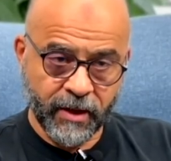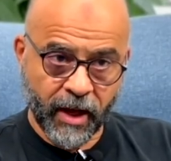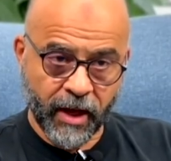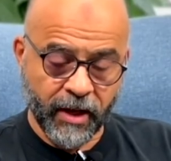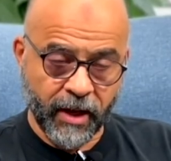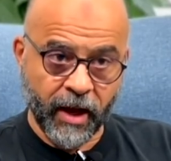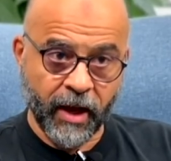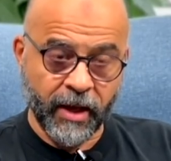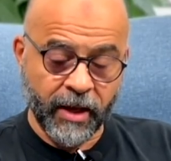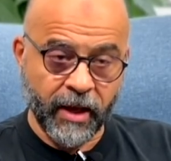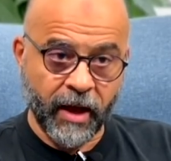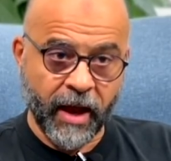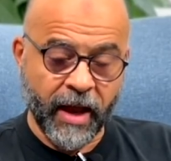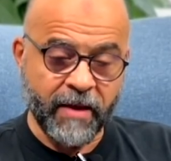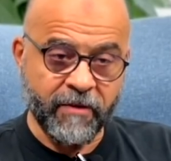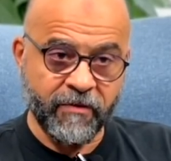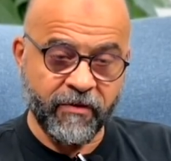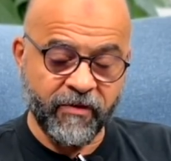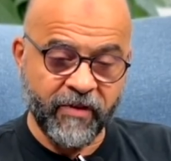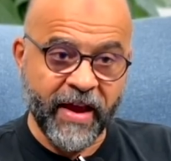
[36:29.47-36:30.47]

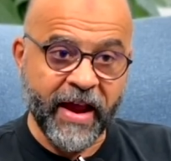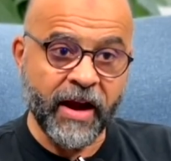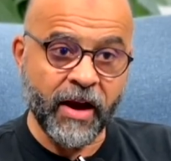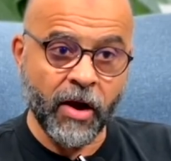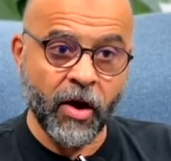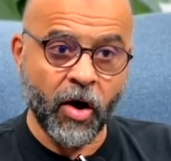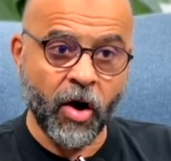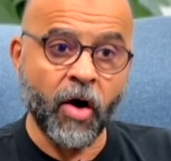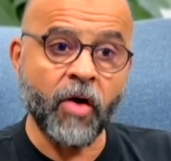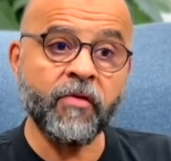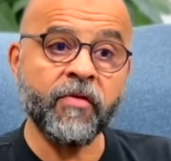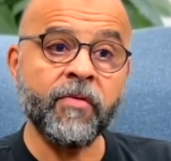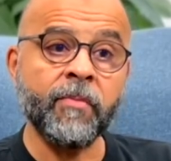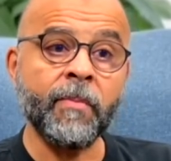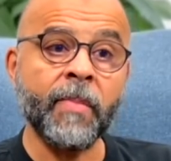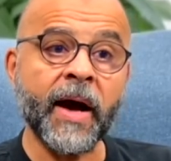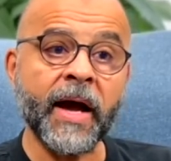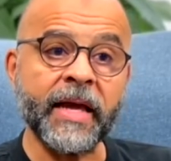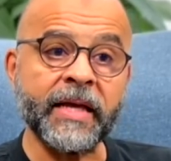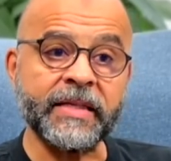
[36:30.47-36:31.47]
I fell off my